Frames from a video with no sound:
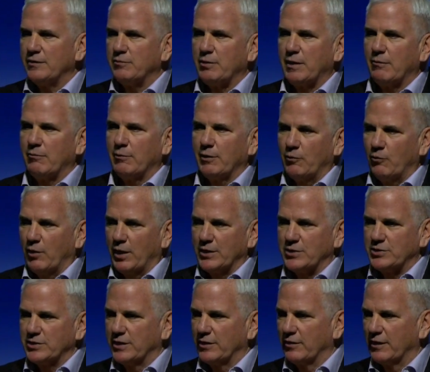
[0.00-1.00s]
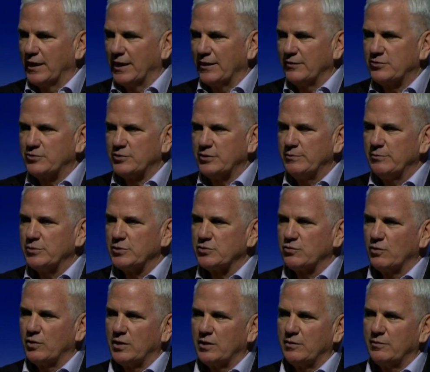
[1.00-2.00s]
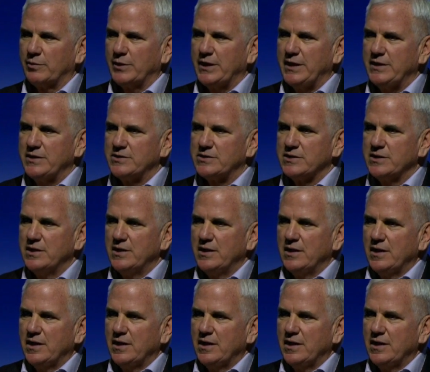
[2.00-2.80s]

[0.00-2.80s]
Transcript: He's probably watching our live stream as well, but he's